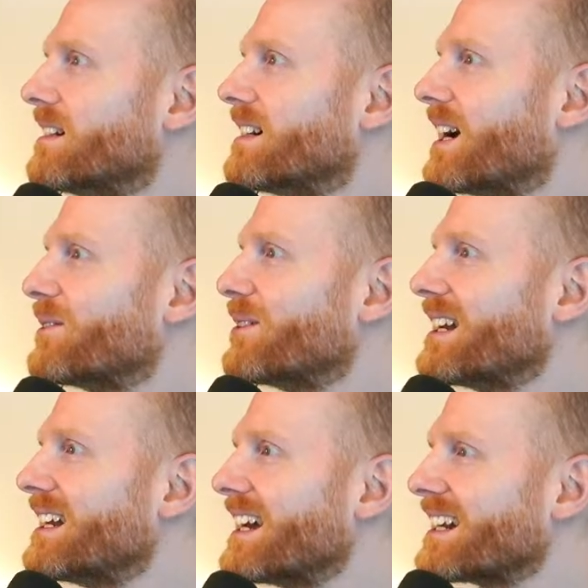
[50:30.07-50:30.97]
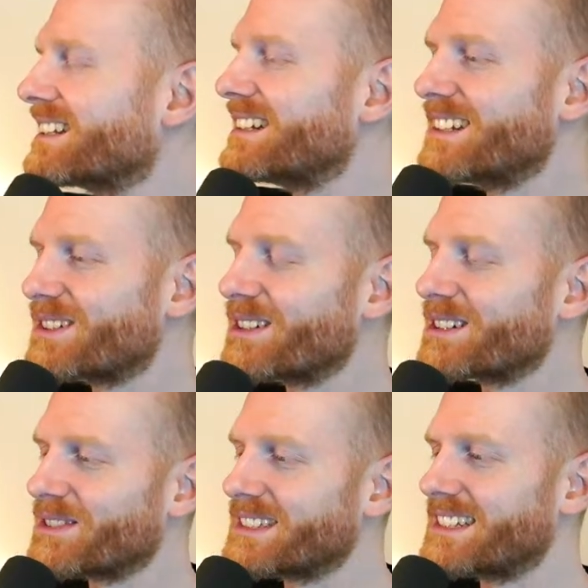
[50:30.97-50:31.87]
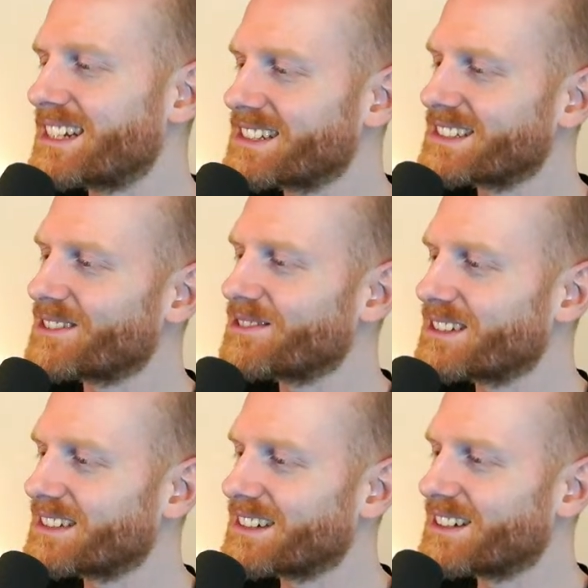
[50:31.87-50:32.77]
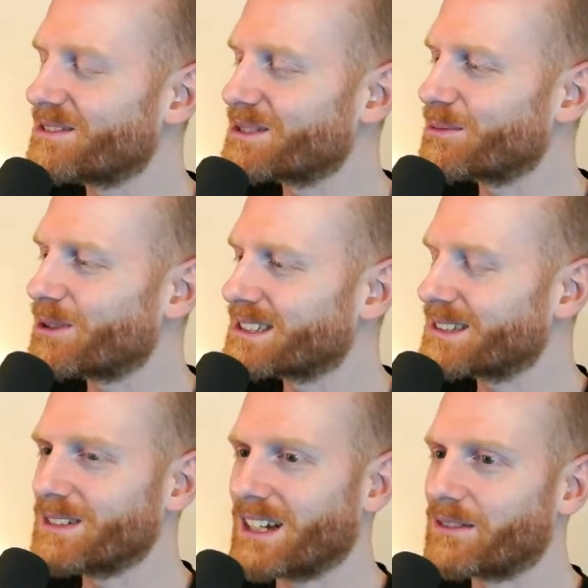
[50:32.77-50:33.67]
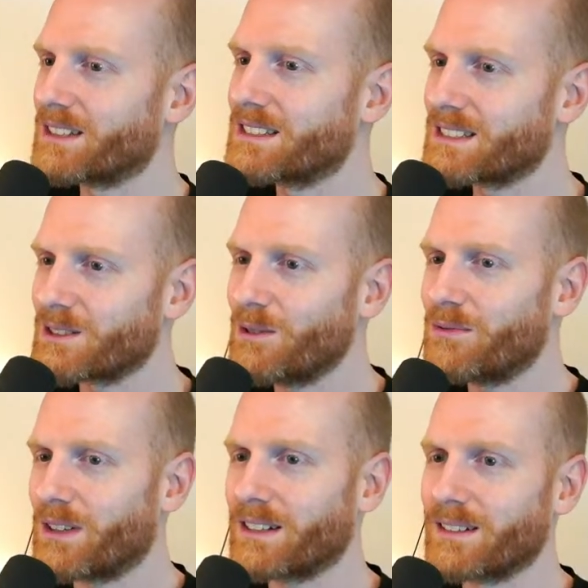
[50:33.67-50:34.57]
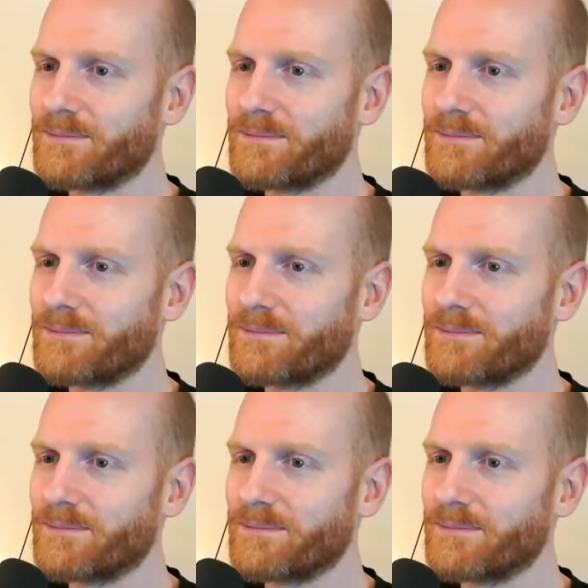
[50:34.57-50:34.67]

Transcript: I really like the literal translations of the words sometimes. It's so funny.